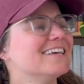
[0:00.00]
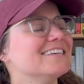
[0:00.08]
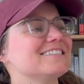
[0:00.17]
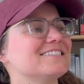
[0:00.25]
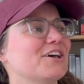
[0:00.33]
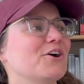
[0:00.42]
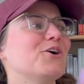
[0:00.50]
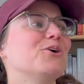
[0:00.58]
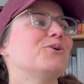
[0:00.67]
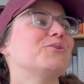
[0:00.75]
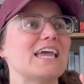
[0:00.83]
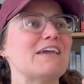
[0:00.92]

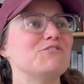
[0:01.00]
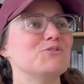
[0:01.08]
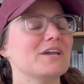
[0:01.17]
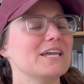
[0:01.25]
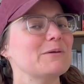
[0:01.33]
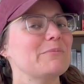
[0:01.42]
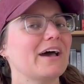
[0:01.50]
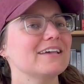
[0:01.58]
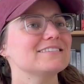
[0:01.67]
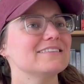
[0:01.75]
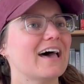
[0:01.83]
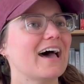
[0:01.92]
So if you can get
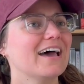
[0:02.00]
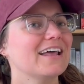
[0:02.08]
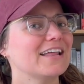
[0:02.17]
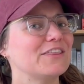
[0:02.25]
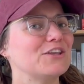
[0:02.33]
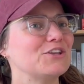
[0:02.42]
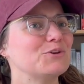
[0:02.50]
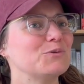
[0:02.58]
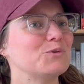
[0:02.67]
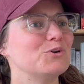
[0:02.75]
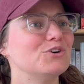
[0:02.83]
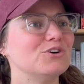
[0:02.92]
past that, I think you
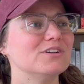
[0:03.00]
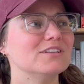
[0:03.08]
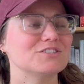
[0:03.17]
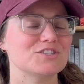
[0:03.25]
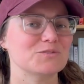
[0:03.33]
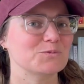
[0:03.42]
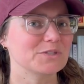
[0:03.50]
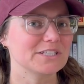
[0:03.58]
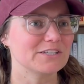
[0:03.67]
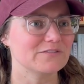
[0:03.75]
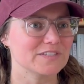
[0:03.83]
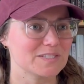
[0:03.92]
will just really
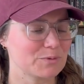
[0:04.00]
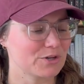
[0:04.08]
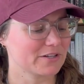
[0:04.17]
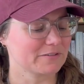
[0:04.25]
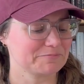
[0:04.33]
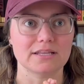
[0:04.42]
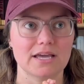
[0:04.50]
love this book.